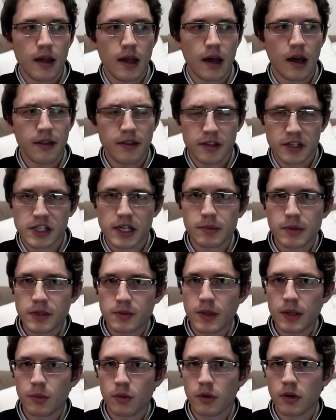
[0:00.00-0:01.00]
I think the Japanese
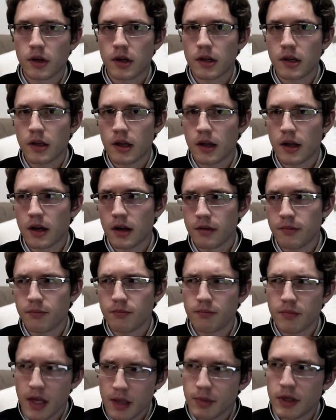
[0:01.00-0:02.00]
people are
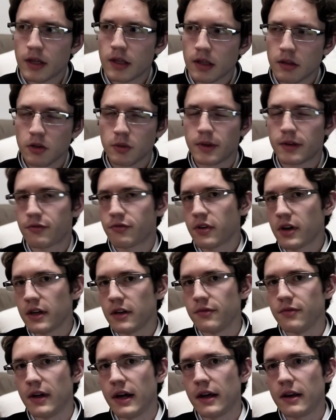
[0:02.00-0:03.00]
maybe a little bit afraid
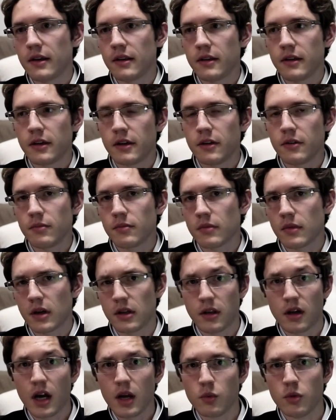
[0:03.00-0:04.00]
of that, you know,
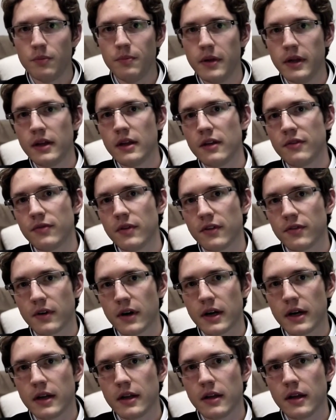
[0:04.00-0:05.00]
and I would be. If
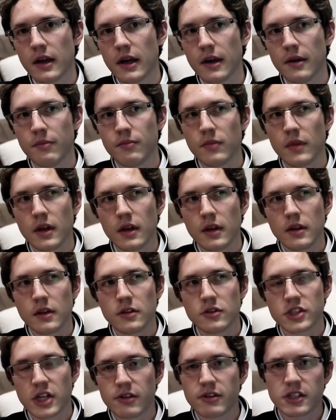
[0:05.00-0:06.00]
I
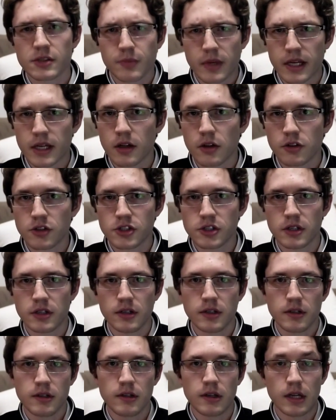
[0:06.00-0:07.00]
cherished my
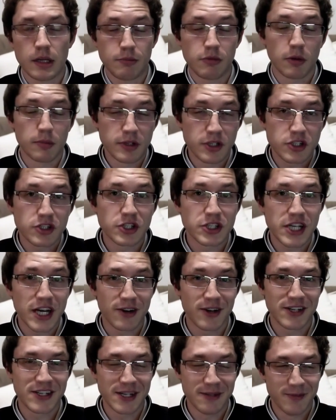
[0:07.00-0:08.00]
culture, I probably should
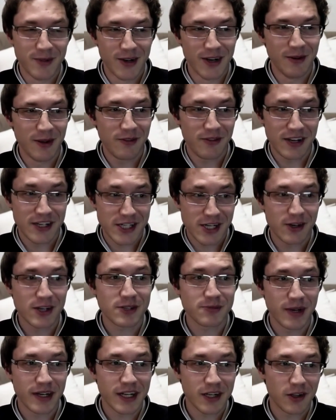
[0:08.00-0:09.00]
cherish it more. If I
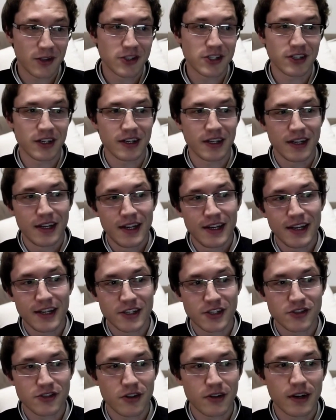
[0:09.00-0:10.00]
cherish my culture
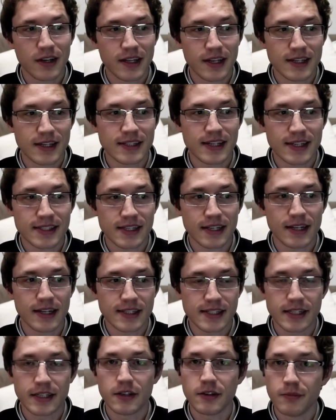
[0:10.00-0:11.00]
as strongly as
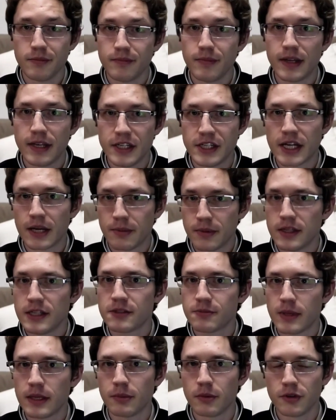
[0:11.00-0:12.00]
I know many Japanese
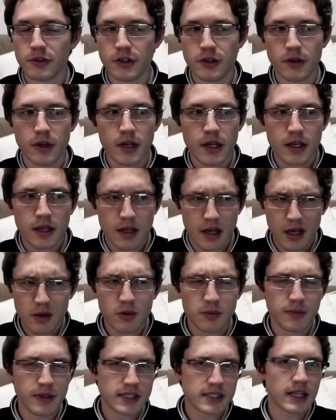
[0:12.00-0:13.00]
people do, I
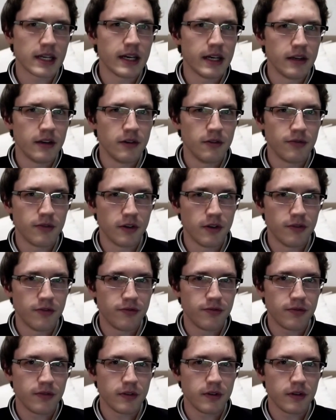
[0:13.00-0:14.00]
would be scared of